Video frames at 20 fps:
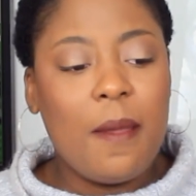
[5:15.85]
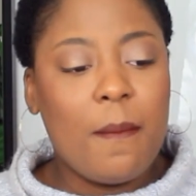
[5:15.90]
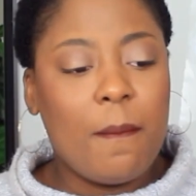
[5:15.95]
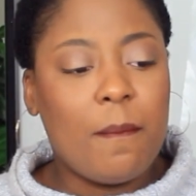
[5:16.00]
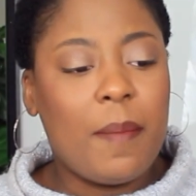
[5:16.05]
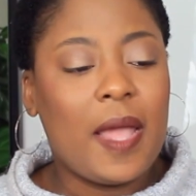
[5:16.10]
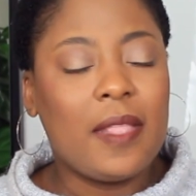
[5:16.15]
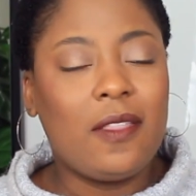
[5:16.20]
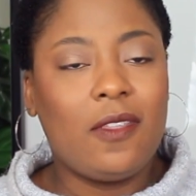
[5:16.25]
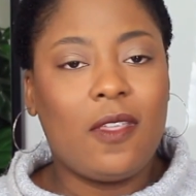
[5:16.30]

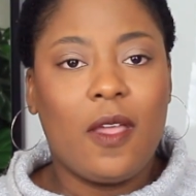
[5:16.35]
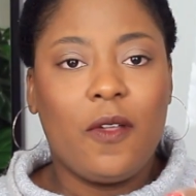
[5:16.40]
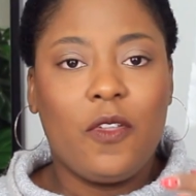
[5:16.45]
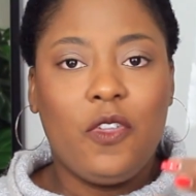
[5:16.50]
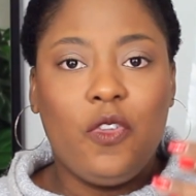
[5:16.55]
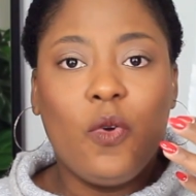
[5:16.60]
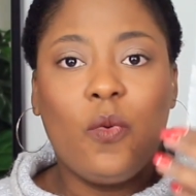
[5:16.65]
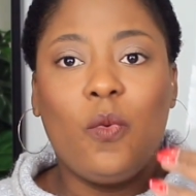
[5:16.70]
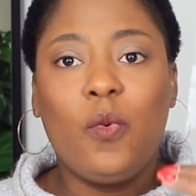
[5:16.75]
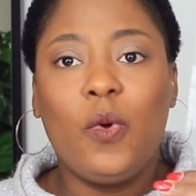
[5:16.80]
but
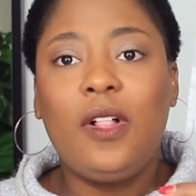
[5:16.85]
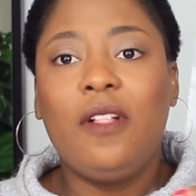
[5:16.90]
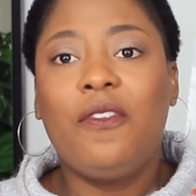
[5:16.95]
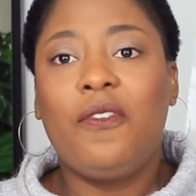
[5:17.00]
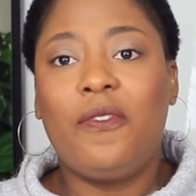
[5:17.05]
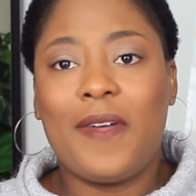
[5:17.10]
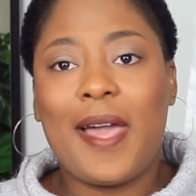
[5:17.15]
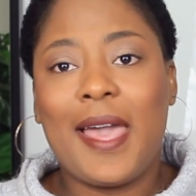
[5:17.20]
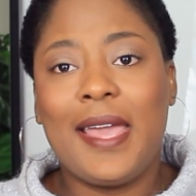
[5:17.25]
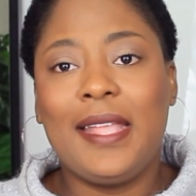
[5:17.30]
you will
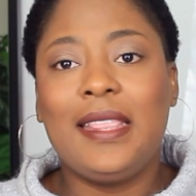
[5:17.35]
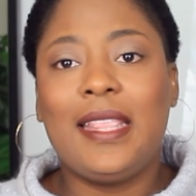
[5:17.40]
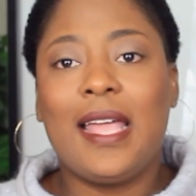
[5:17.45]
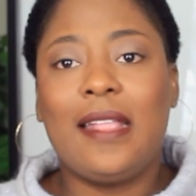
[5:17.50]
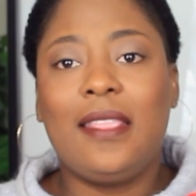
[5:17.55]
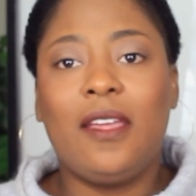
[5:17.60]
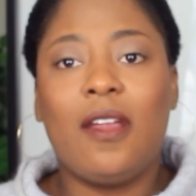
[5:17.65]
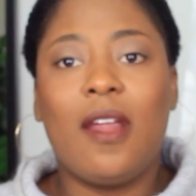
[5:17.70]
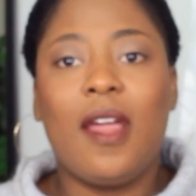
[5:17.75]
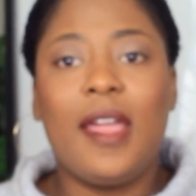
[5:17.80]
find
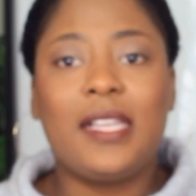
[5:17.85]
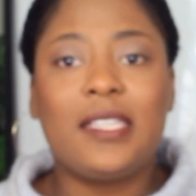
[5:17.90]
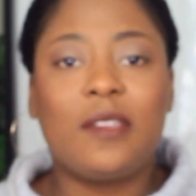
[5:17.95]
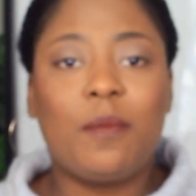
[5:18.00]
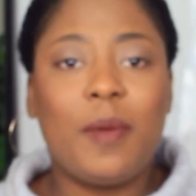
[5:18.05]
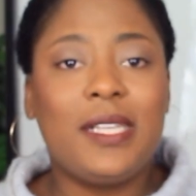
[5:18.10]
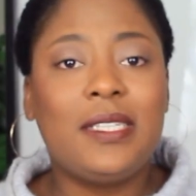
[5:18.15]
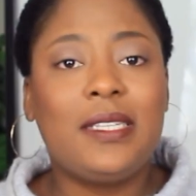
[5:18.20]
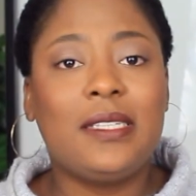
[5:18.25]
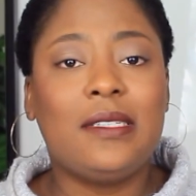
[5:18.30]
that there are
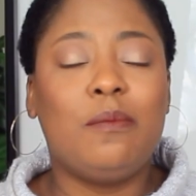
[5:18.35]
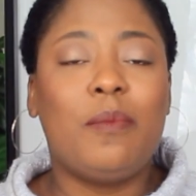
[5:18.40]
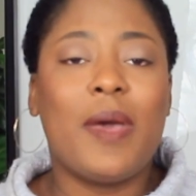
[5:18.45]
expenses